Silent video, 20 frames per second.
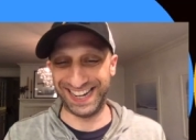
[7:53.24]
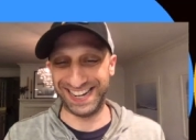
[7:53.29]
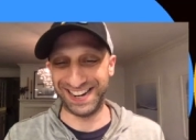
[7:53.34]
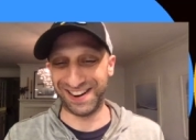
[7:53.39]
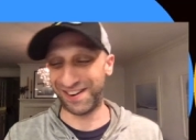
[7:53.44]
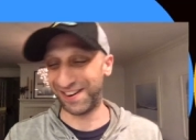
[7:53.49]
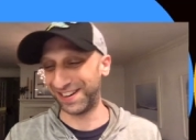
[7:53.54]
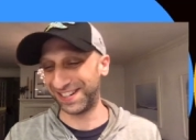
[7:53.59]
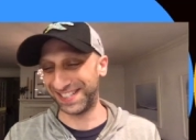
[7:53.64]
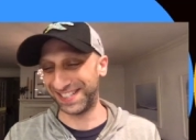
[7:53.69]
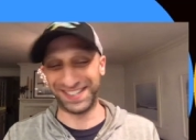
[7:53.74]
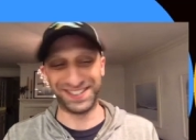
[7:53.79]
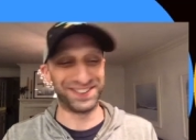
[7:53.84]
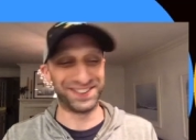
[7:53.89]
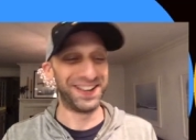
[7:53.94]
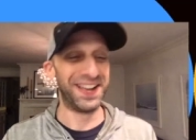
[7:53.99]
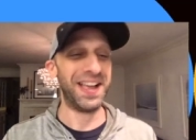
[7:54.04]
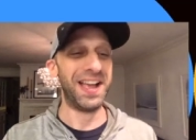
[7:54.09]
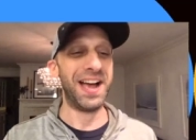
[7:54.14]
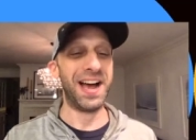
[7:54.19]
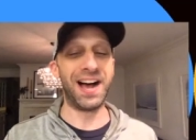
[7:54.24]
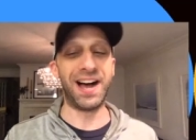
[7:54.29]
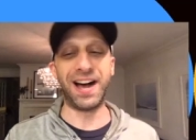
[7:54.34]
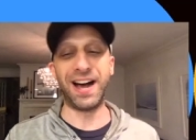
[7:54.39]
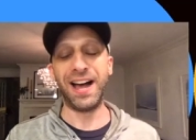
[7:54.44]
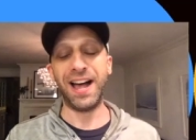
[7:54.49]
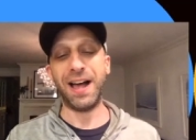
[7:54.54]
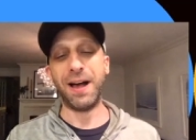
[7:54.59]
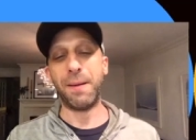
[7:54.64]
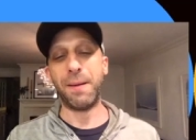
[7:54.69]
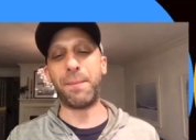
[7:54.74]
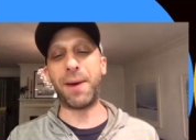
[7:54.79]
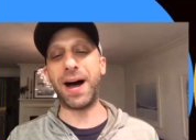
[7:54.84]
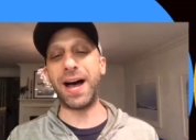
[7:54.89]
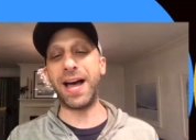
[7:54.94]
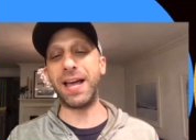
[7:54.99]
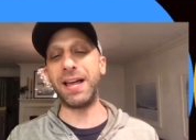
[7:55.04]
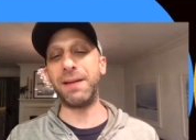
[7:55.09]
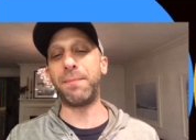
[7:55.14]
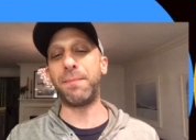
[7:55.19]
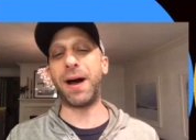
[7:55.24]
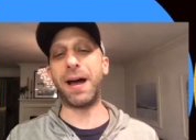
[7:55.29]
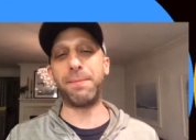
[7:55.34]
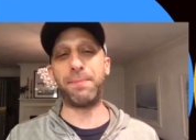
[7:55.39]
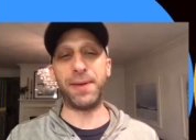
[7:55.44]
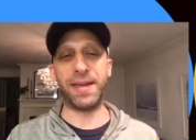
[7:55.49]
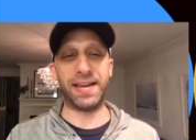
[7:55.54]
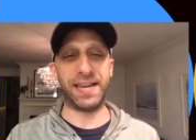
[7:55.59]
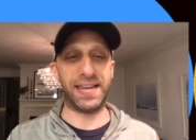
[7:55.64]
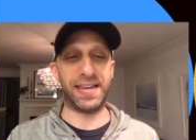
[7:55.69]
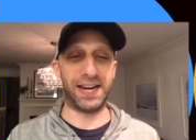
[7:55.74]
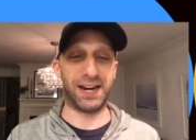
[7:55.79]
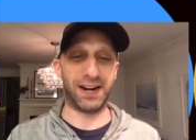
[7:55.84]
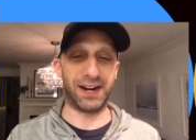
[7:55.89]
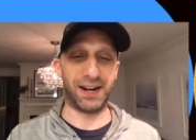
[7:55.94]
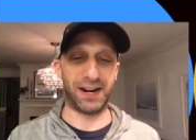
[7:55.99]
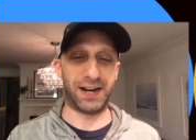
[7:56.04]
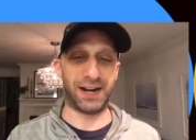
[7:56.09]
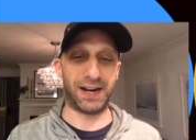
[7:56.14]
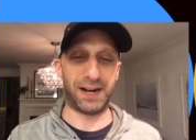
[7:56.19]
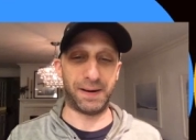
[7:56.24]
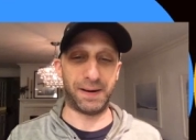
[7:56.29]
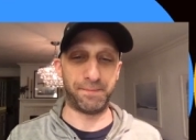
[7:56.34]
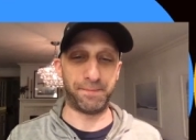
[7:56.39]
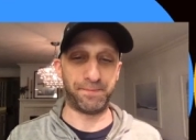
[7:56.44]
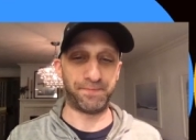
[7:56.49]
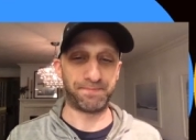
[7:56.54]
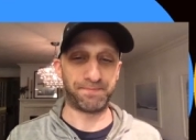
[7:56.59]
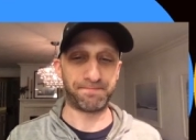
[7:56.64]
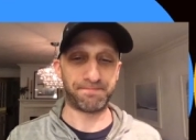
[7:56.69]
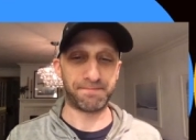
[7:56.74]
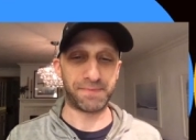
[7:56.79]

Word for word: that he irks you. Uh, my my pick here um,